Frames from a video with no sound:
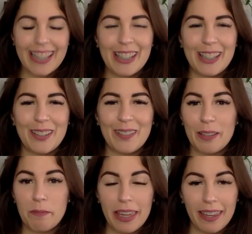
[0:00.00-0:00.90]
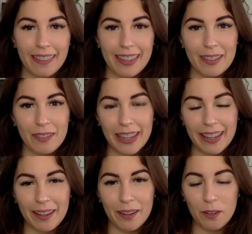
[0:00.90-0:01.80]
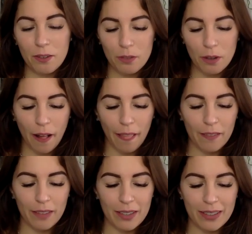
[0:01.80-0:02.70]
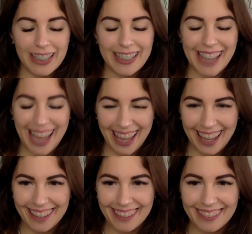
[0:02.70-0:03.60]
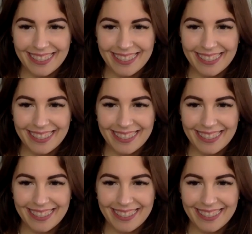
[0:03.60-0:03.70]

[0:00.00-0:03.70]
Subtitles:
to be making this video for all of you today.